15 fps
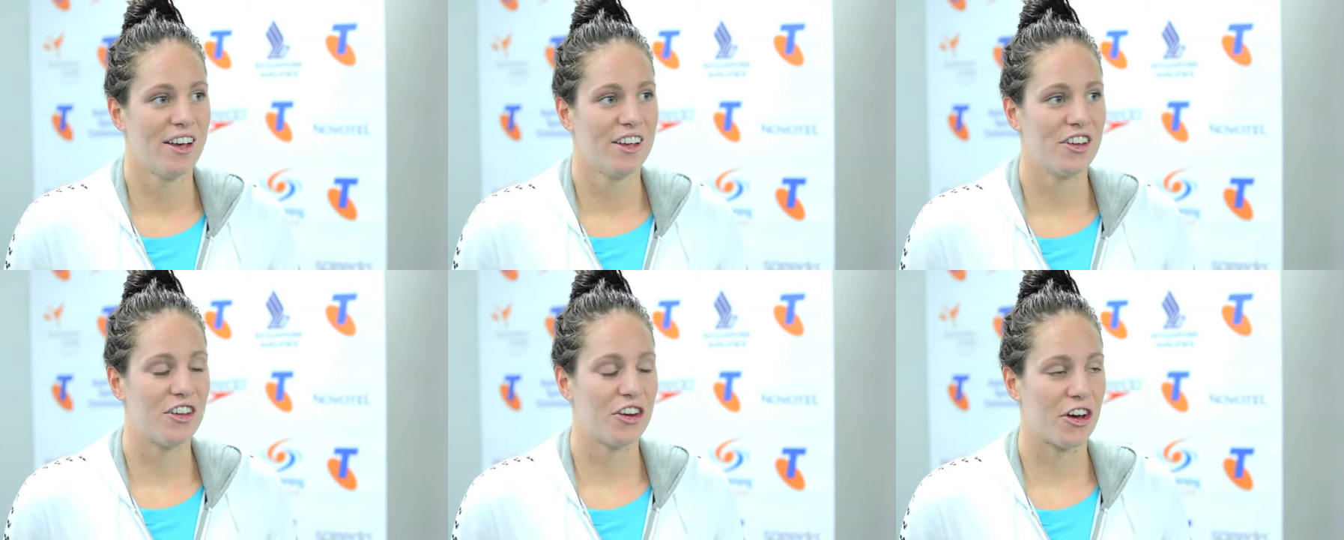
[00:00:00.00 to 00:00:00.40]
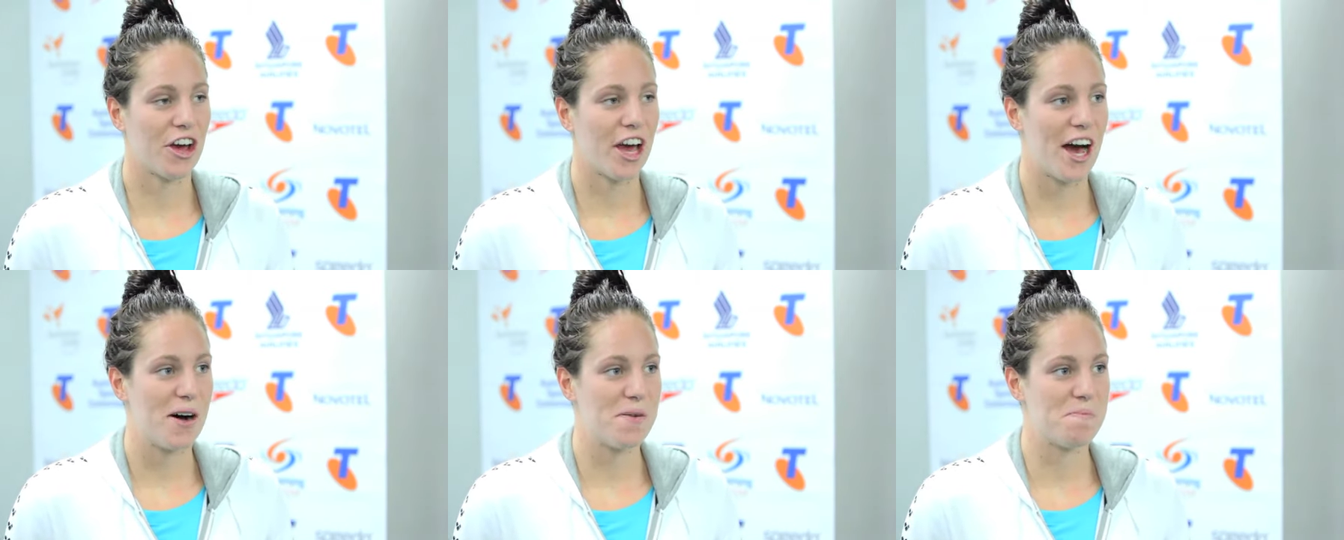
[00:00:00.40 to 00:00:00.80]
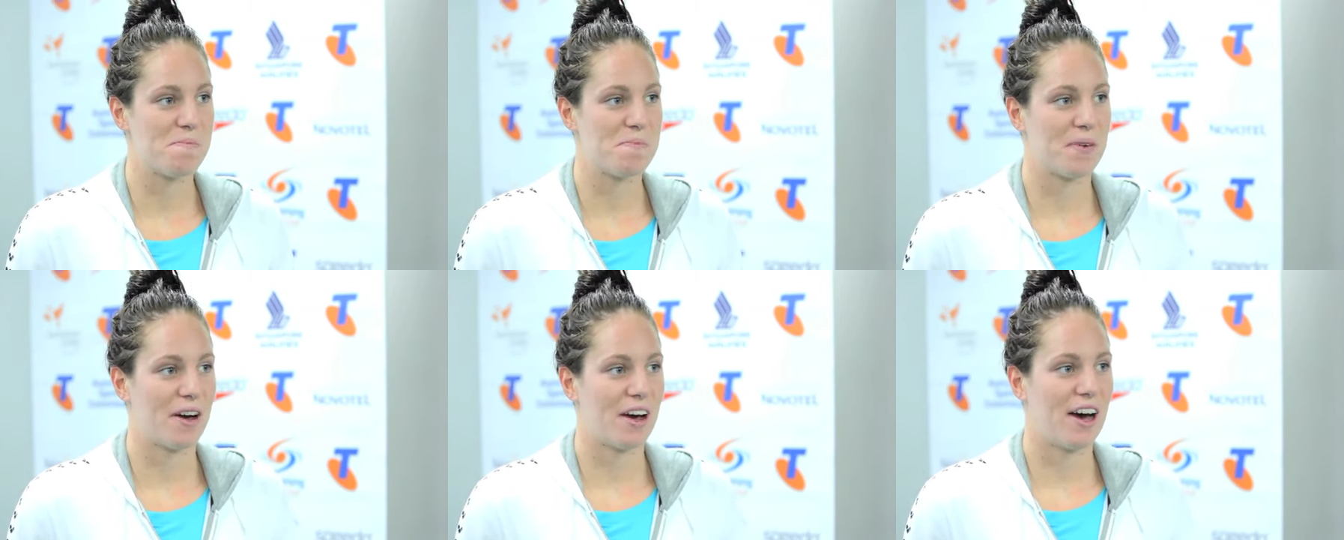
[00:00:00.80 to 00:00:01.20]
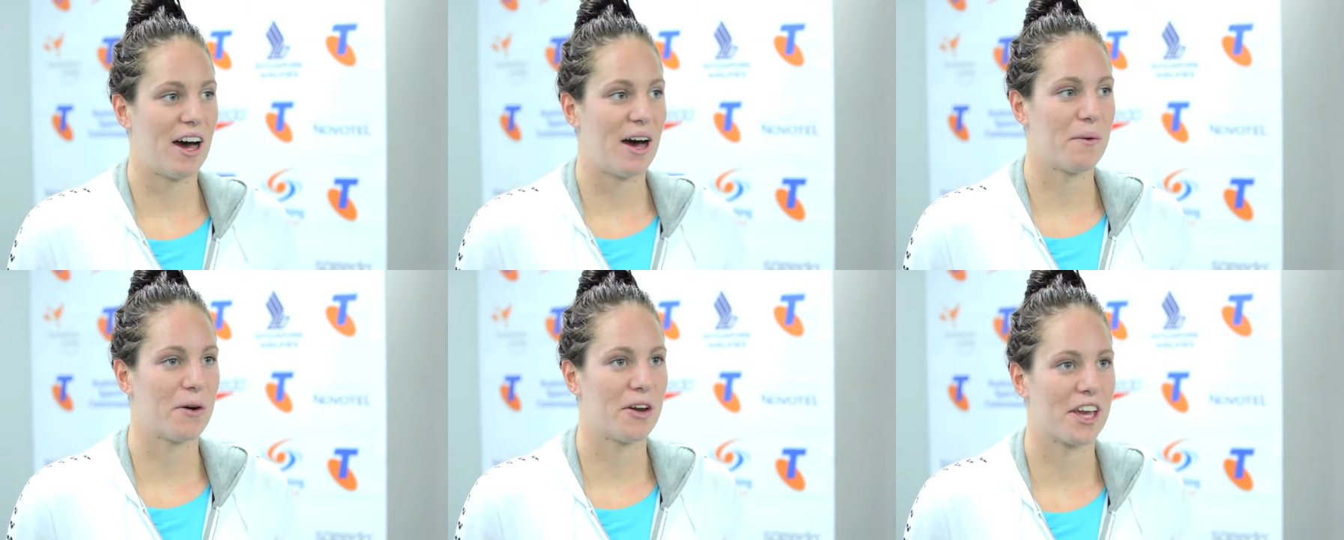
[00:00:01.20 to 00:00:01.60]
You know,
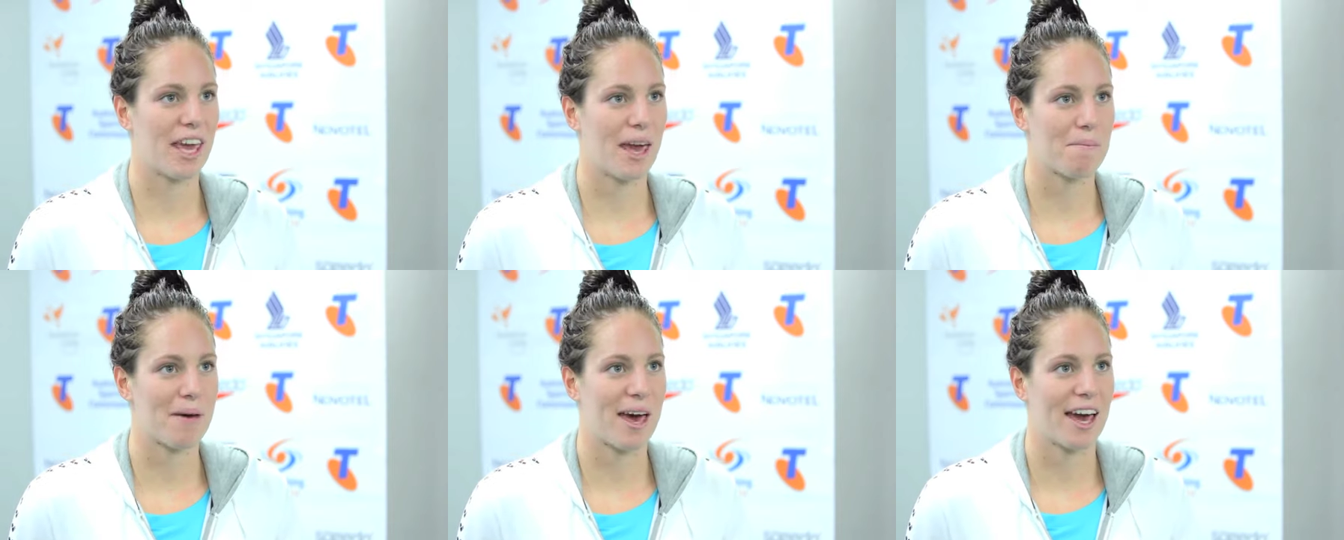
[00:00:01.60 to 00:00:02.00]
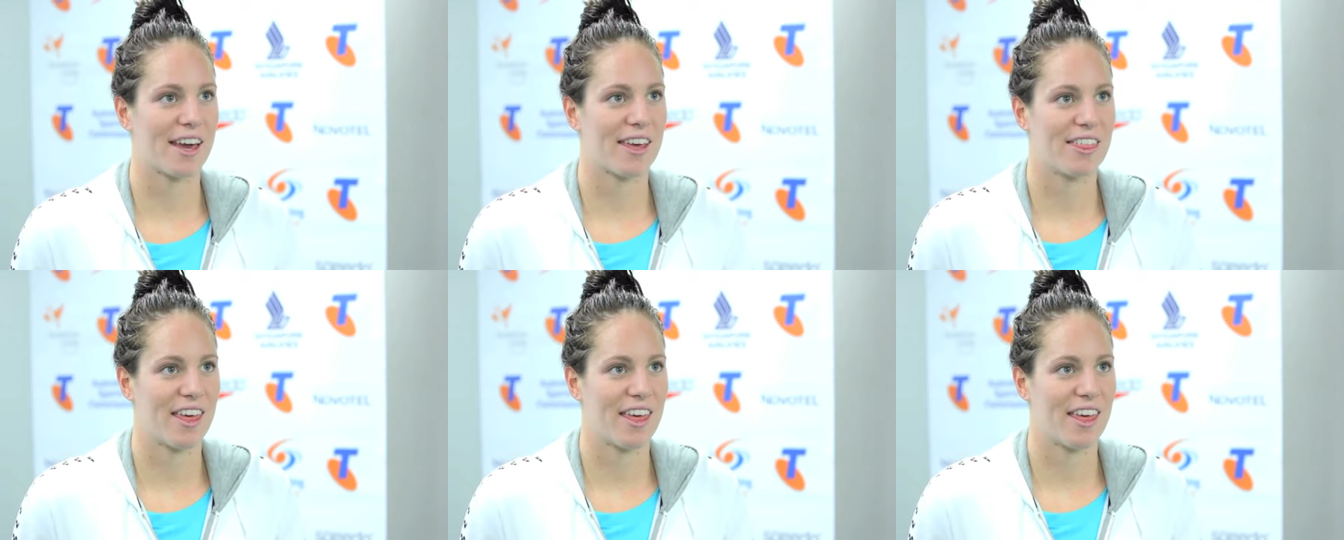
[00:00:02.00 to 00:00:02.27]
I want to get back